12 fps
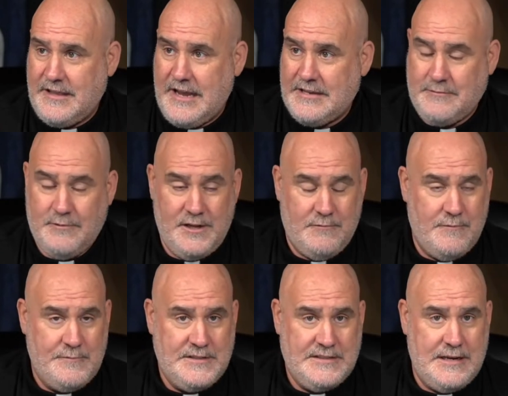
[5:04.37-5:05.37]
last week
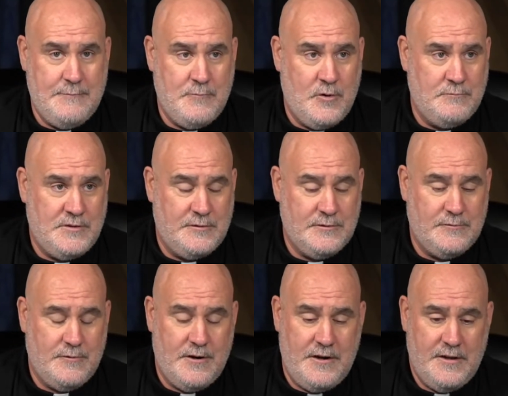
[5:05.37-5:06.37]
when we sent him home to the
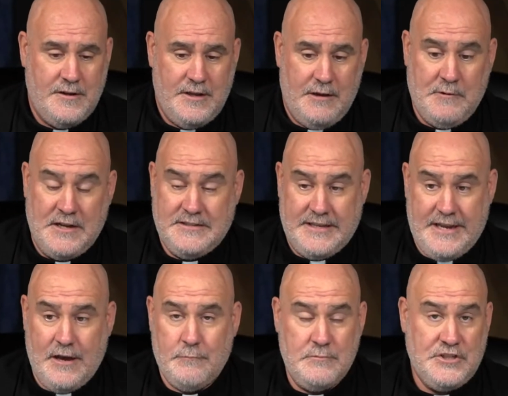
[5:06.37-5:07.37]
Lord. And when I say
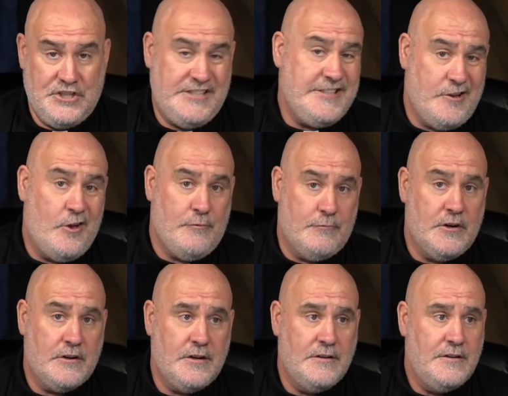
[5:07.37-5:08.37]
help me, she did all the
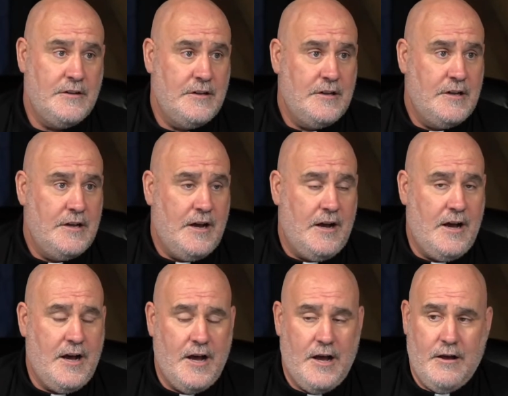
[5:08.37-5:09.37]
work.
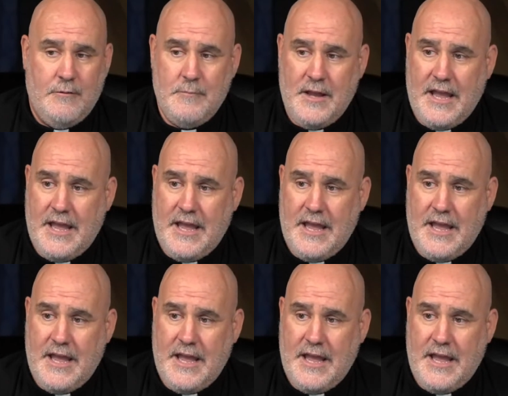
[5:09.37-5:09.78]
And